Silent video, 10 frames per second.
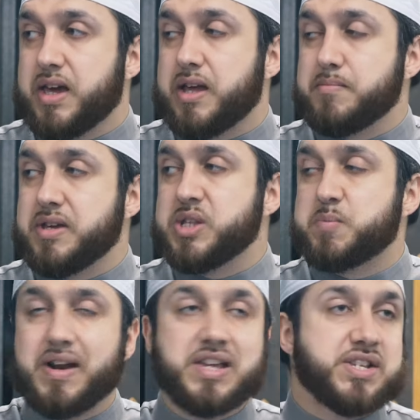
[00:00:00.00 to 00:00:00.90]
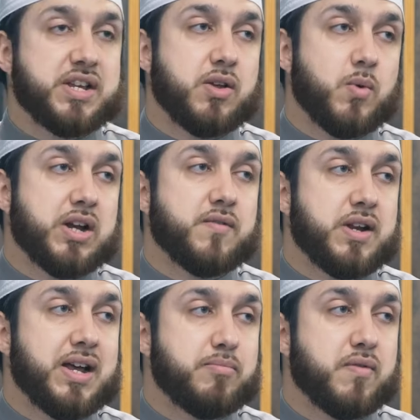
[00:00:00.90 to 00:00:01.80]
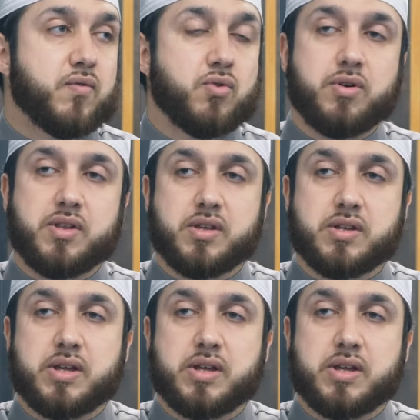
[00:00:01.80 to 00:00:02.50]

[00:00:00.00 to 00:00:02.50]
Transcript: It means placing the word of Allah before